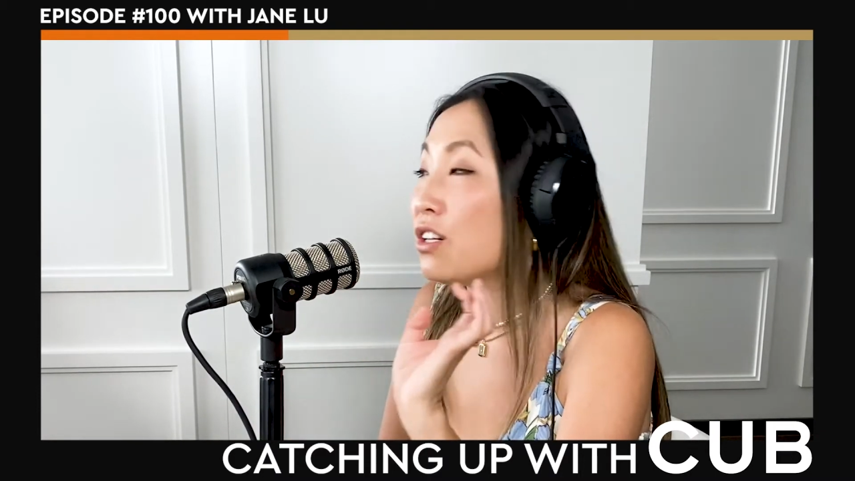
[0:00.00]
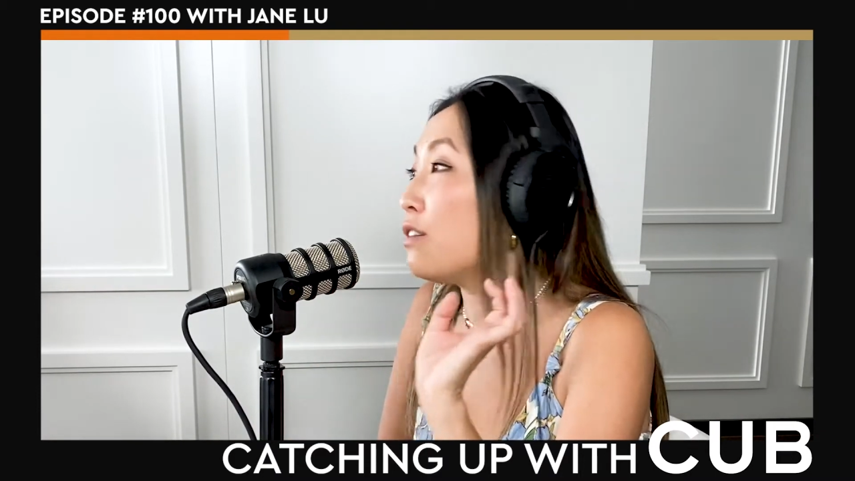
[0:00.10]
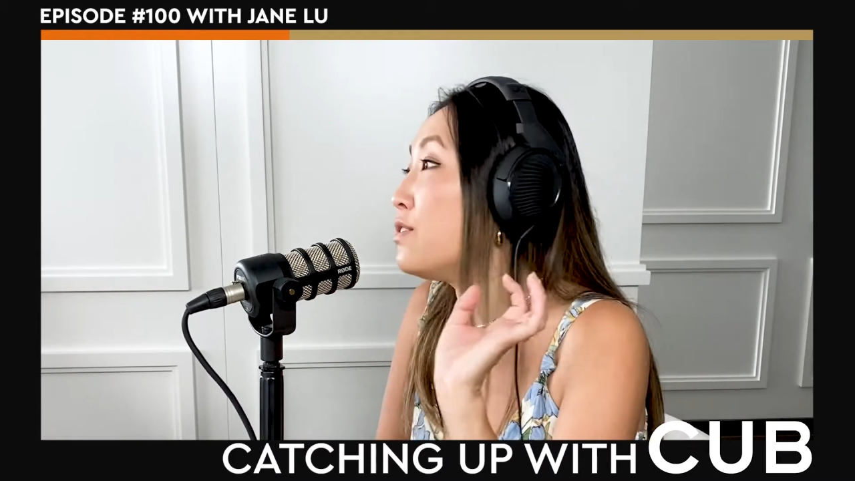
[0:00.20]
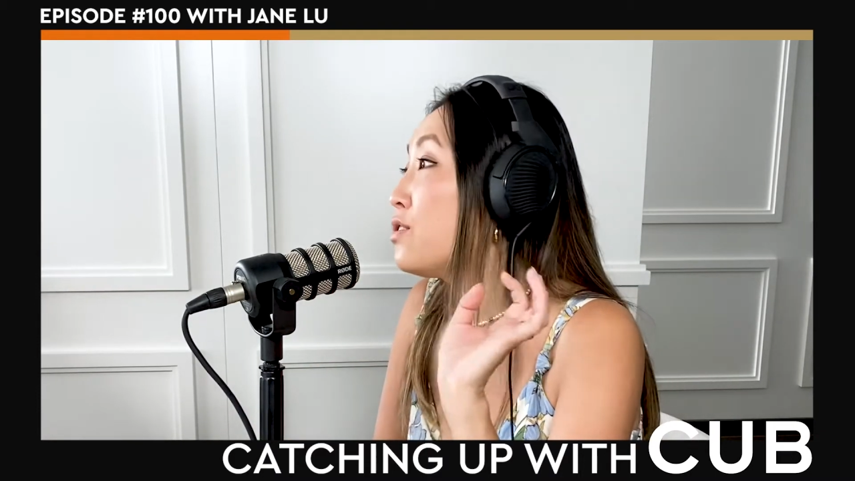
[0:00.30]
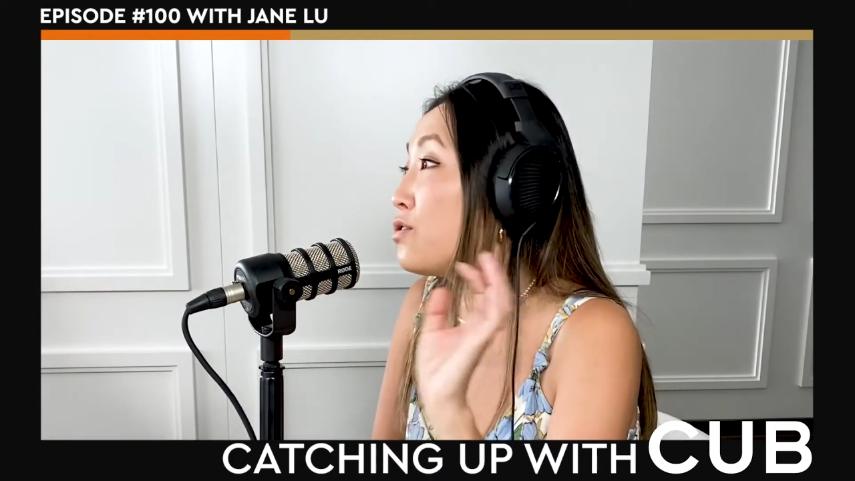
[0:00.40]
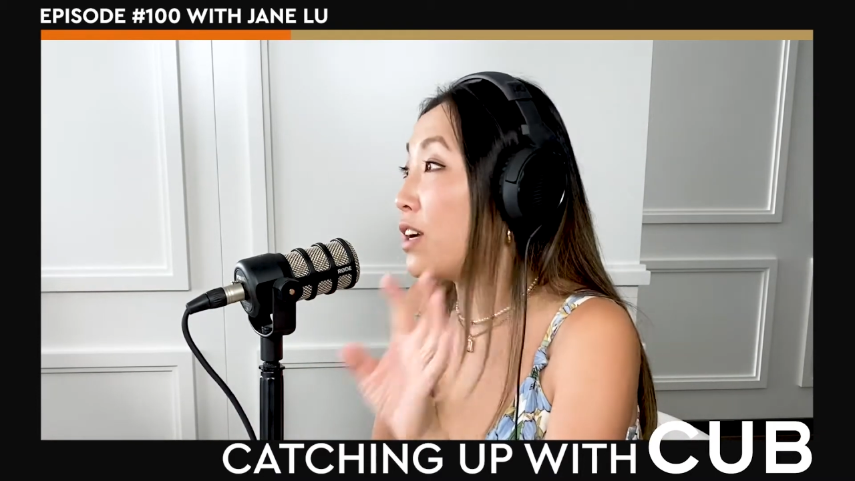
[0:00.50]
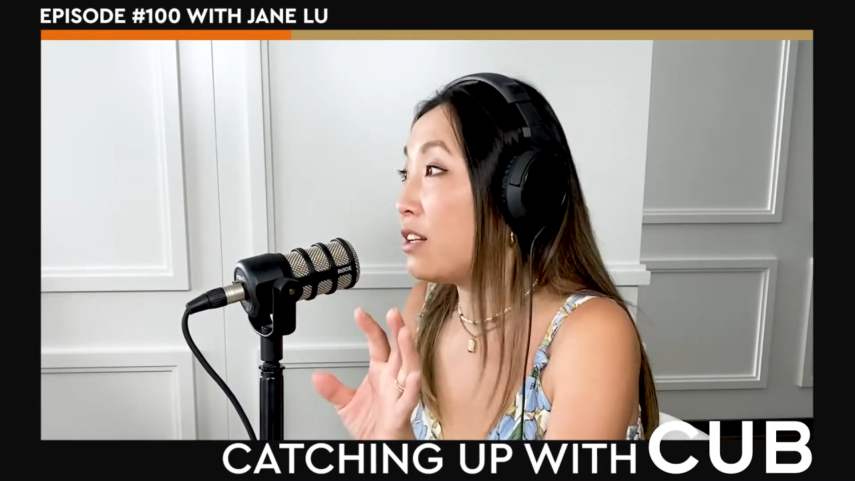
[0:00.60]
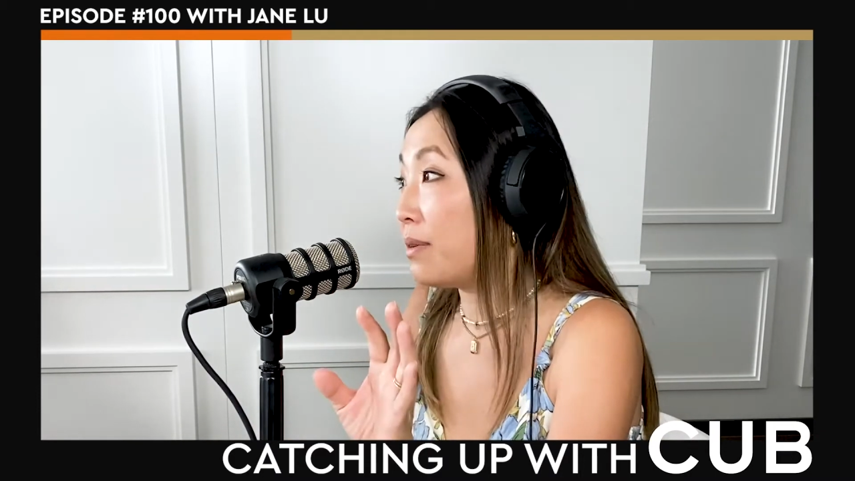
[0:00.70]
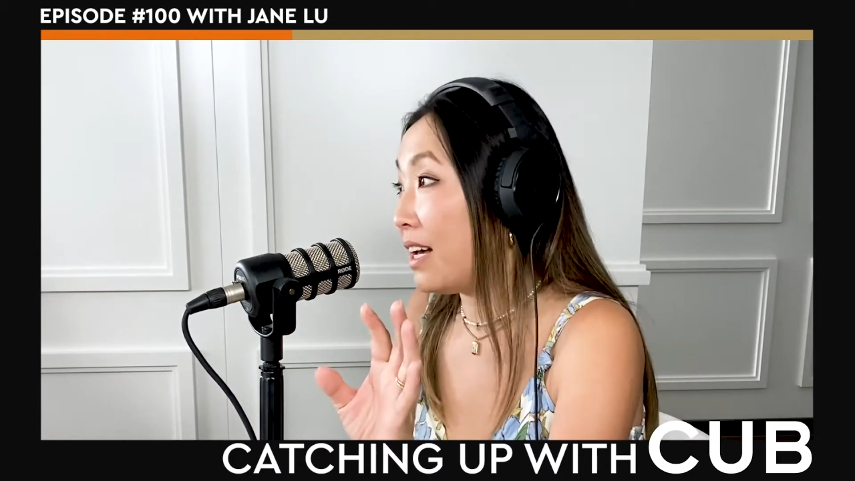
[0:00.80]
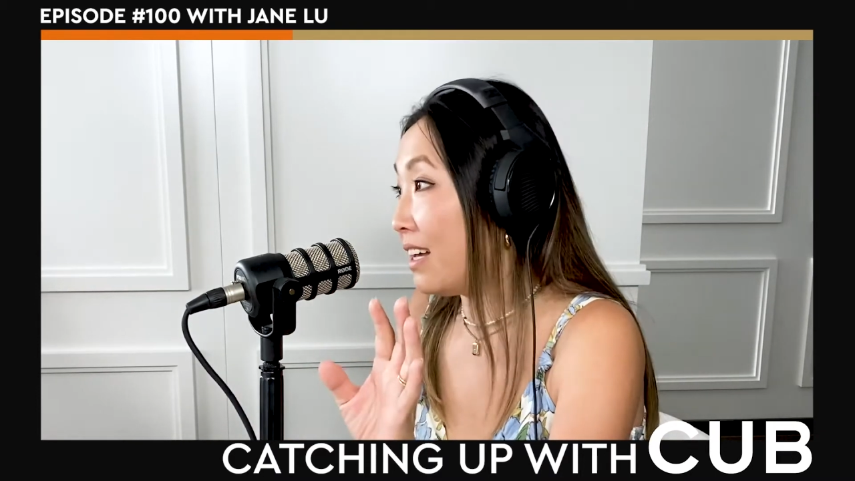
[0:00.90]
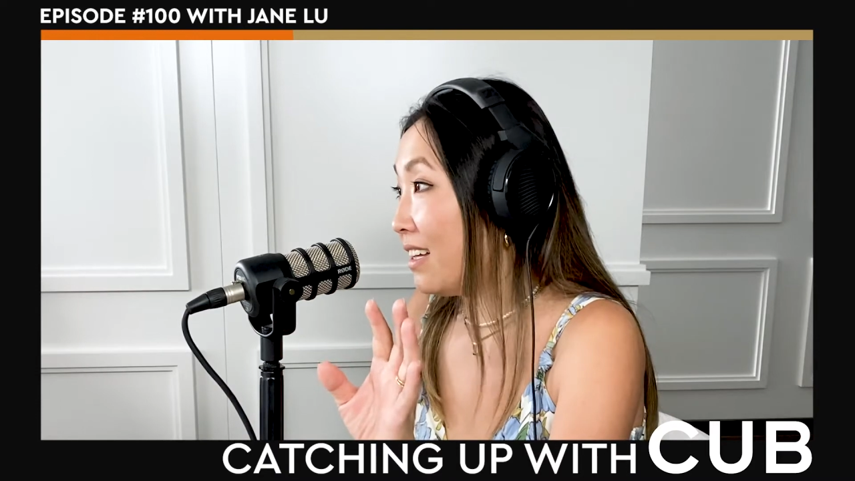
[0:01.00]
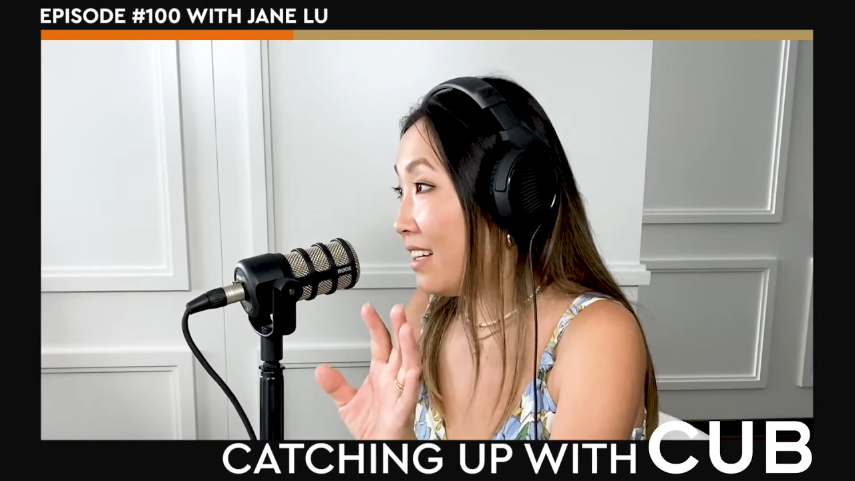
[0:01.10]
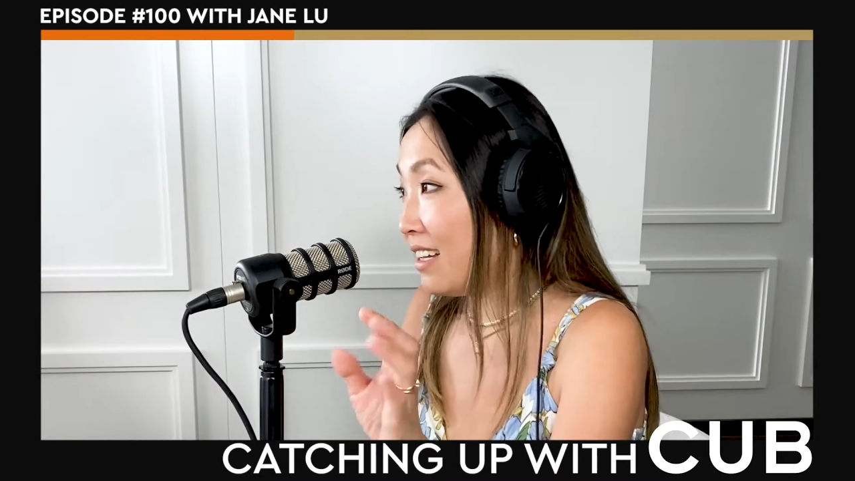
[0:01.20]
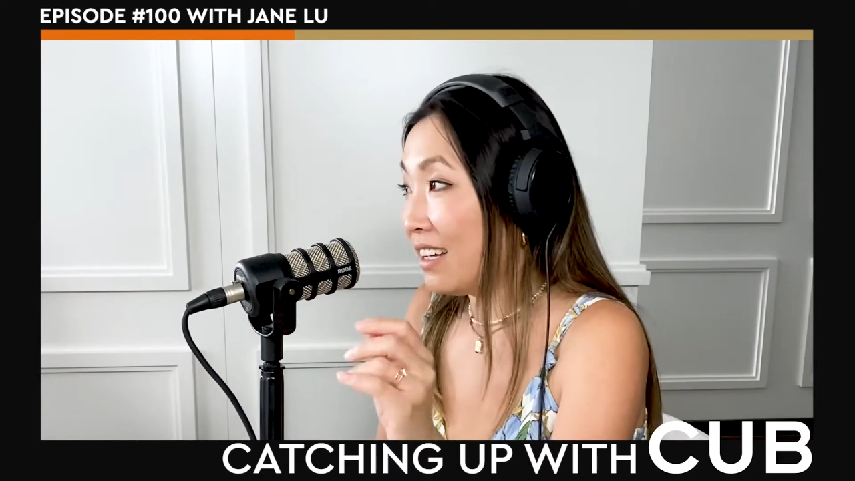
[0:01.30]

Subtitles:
off straight away.